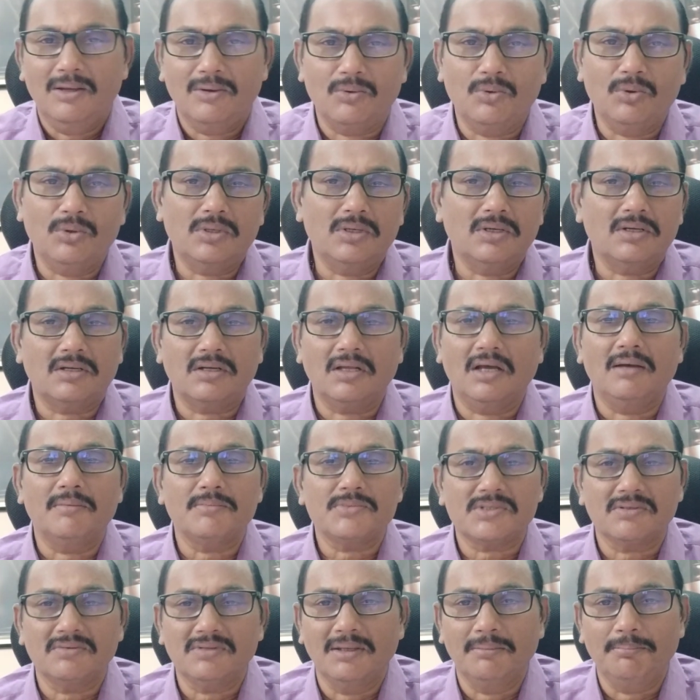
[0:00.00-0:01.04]
good terms
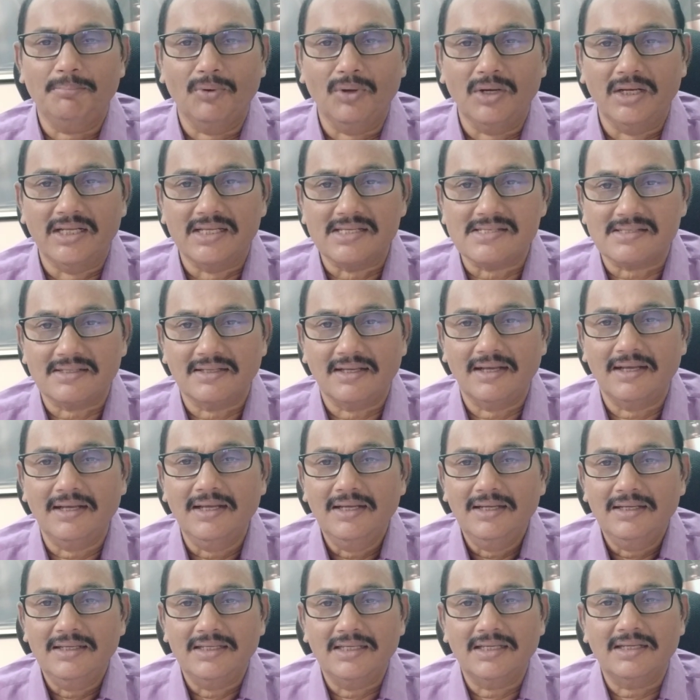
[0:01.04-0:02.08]
with the police,
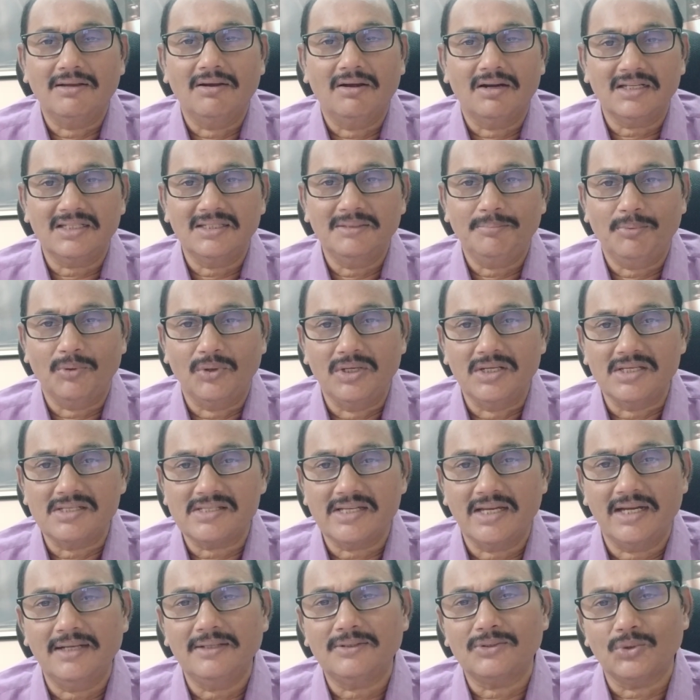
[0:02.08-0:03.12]
he got the police
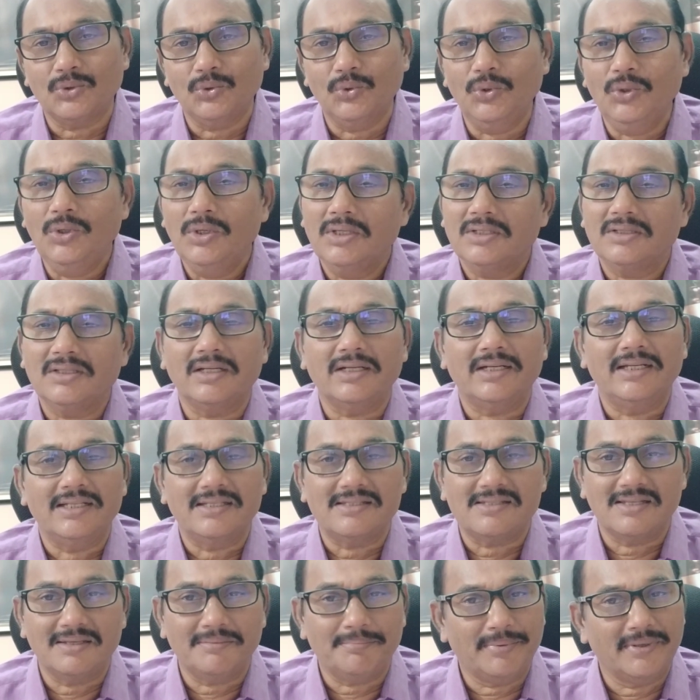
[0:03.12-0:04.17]
aid through the
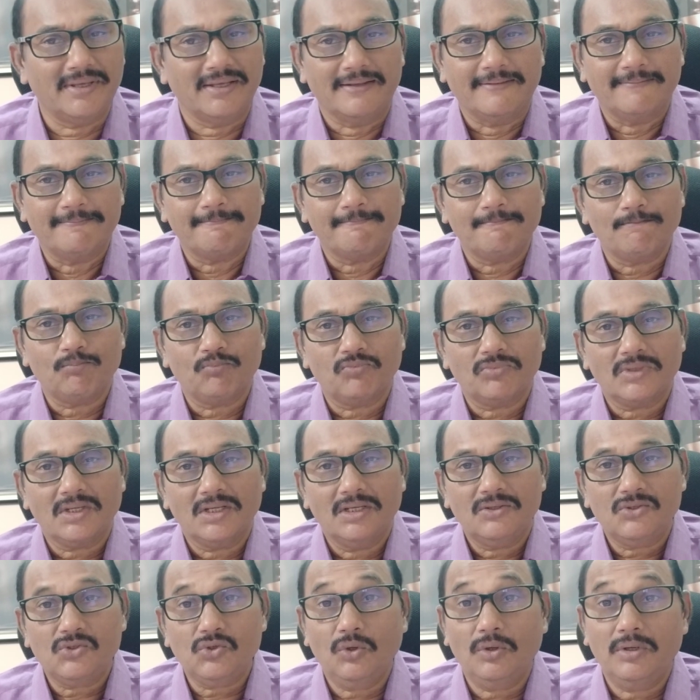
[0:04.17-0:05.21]
DCP.
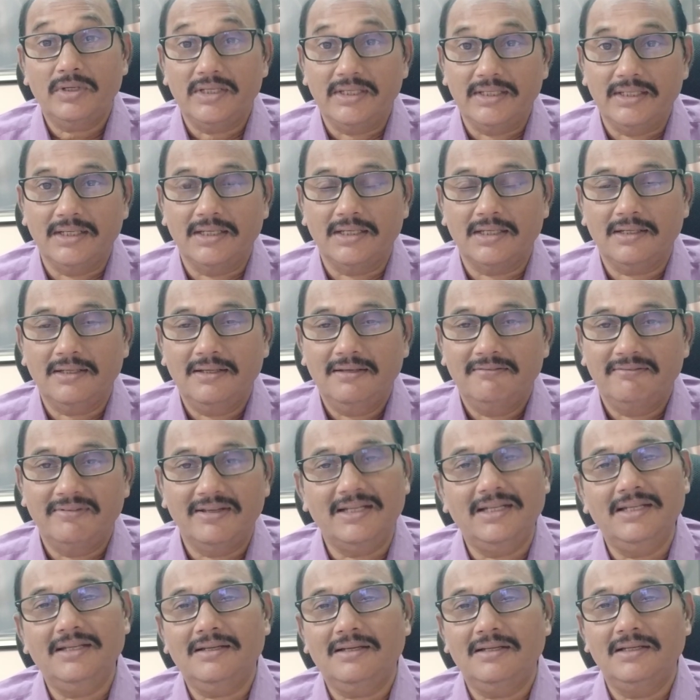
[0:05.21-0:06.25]
So here,
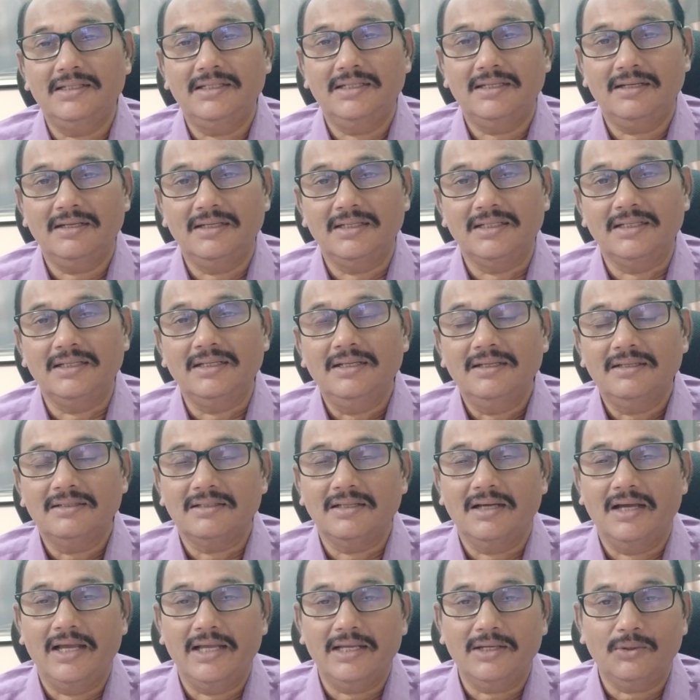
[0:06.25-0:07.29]
very clearly, the
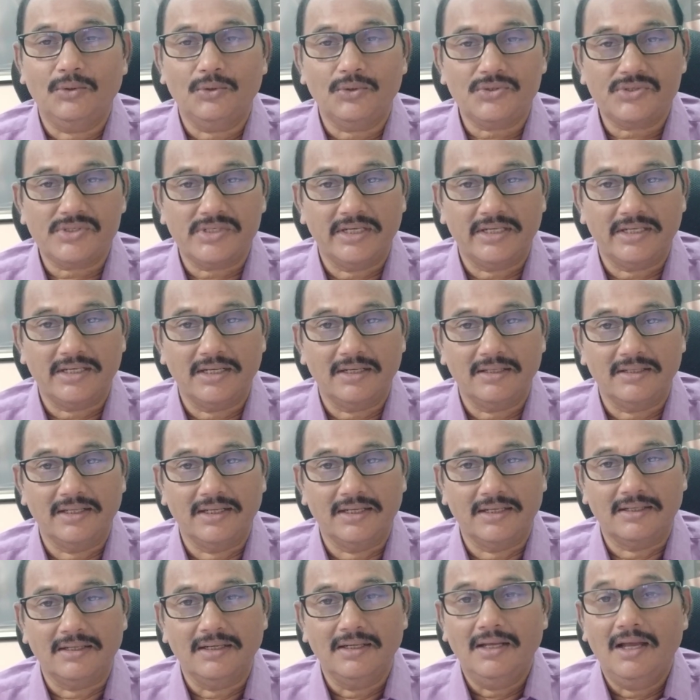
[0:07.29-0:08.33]
High Court stated
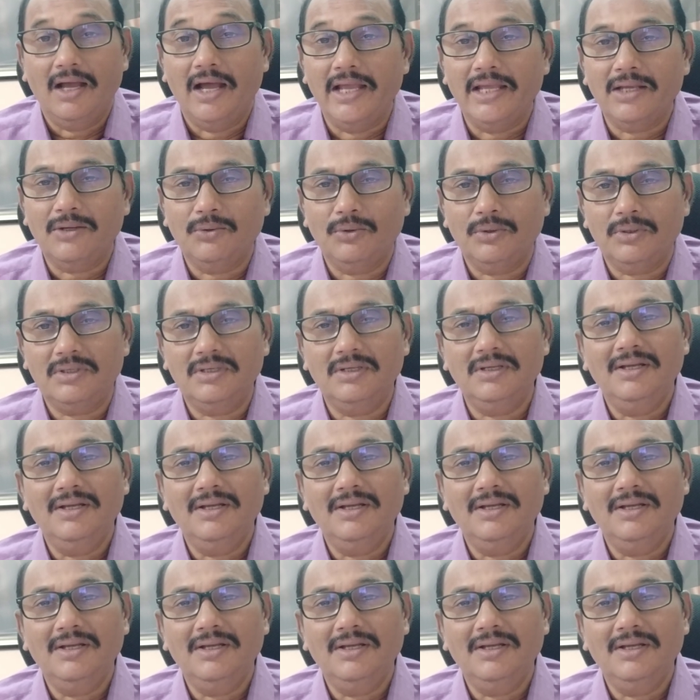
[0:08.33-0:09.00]
that High Court